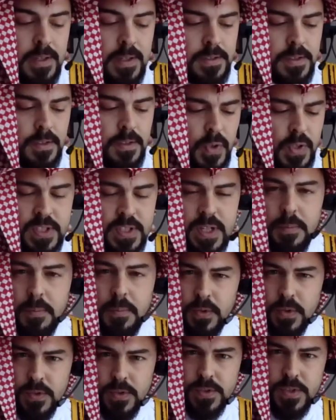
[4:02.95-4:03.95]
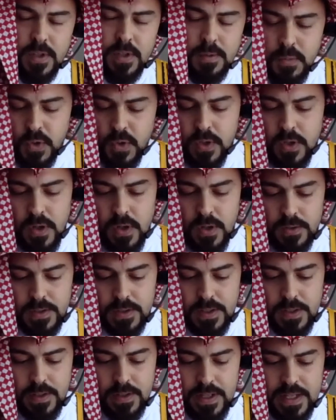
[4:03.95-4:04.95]
So, for example, there's a book called
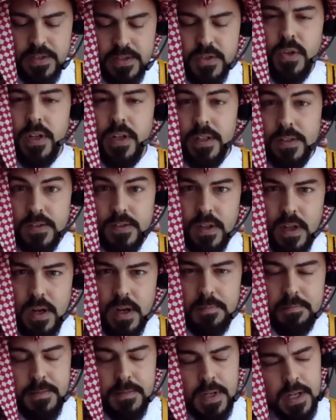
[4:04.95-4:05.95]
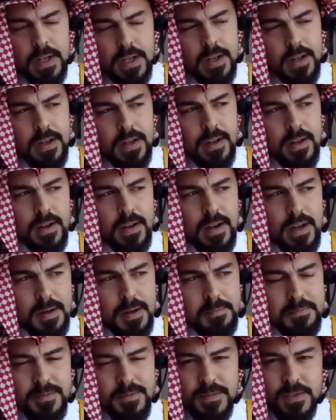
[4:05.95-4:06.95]
Answering Islam.
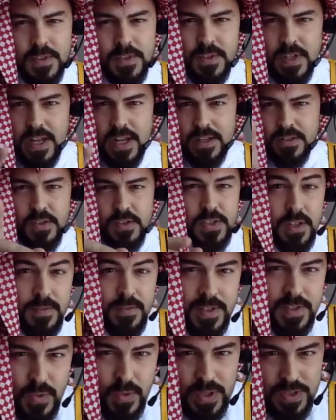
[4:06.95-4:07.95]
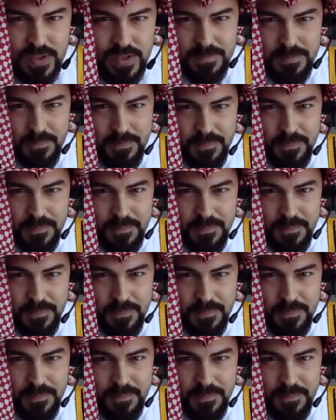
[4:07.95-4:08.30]
Just ask yourself this question.